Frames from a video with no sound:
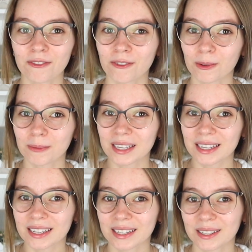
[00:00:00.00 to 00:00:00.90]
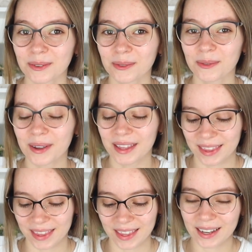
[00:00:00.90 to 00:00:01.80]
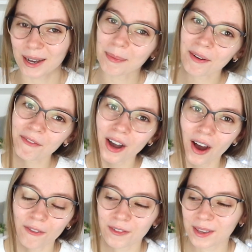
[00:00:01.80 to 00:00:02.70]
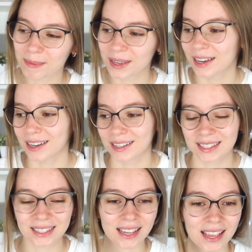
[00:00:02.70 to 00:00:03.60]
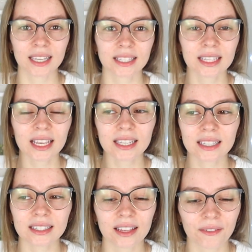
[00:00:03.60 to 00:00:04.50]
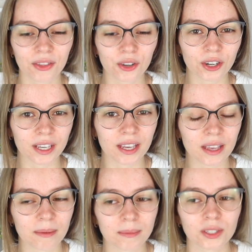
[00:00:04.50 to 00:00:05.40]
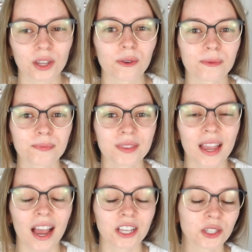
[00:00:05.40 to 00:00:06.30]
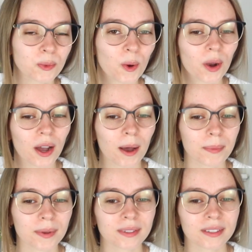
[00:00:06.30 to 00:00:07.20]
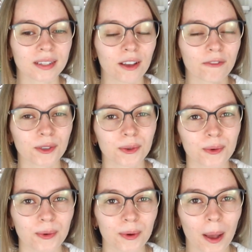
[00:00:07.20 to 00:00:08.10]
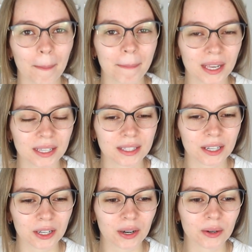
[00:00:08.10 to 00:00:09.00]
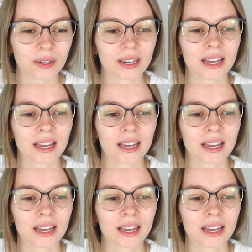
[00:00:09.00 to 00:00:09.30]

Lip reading: filming with a cup of coffee because it's like 7:30 a.m. So I just woke up a few minutes ago